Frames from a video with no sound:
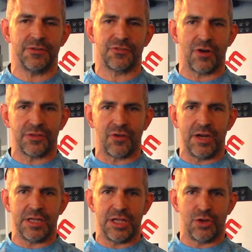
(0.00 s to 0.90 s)
strength
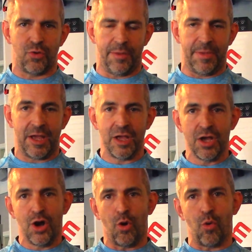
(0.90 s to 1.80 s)
training equipment
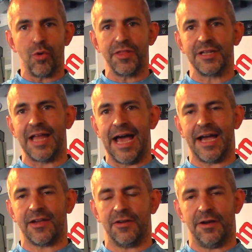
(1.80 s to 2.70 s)
or the
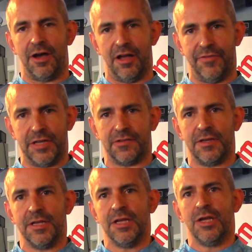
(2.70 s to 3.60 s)
lack of it.
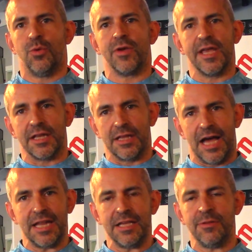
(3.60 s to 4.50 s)
We get a
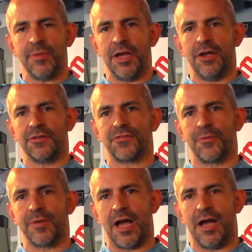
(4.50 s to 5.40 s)
lot of emails
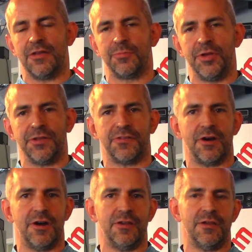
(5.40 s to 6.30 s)
from guys,
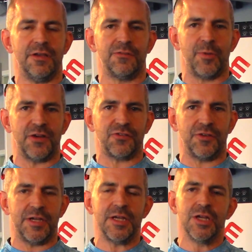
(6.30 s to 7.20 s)
military
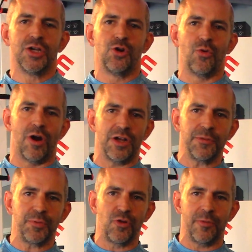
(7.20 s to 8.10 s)
especially, who are on
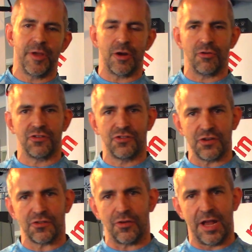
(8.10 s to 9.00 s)
deployment or
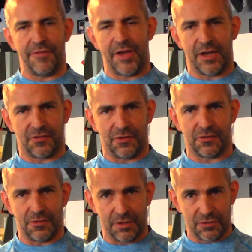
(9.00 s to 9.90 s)
just don't have
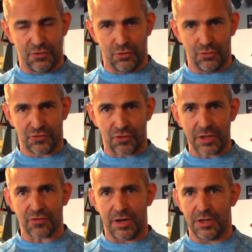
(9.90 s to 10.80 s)
access to
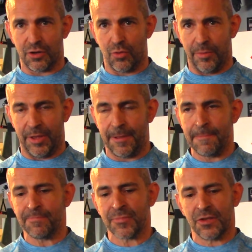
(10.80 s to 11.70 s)
strength training equipment.
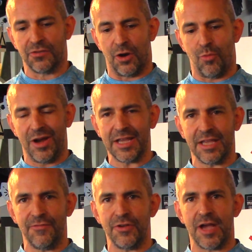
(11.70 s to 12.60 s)
So I want to
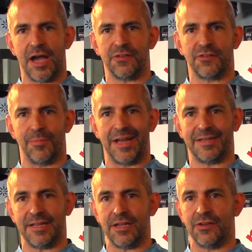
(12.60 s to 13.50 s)
give you guys some
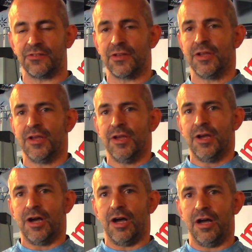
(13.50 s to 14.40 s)
ideas
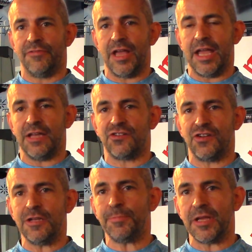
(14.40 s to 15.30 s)
of a
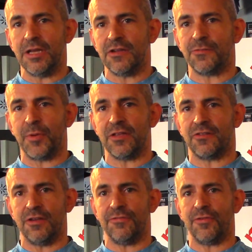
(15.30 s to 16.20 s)
cheap,
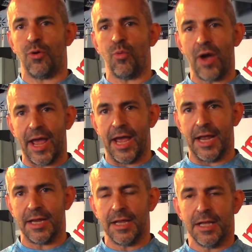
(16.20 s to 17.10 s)
inexpensive
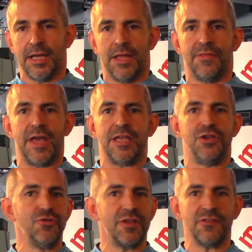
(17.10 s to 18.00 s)
way that
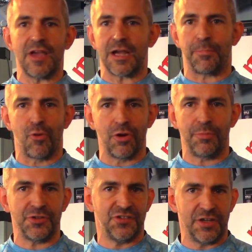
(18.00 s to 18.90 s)
you can take a
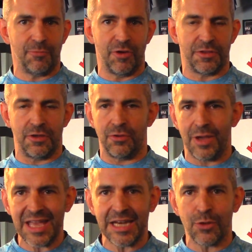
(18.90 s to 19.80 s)
portable gym with you
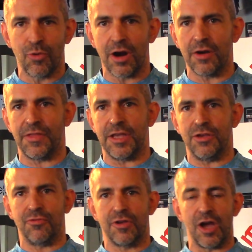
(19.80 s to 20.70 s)
anywhere that
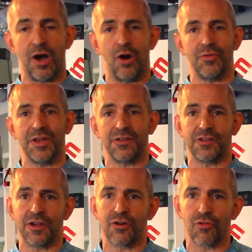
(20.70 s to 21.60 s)
you go that is
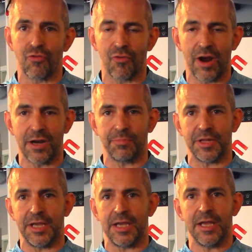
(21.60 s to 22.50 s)

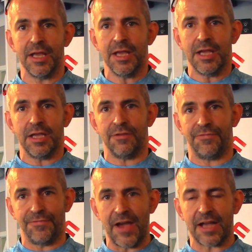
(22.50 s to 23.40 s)
incredibly
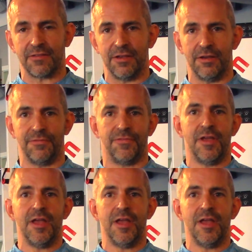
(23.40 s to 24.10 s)
effective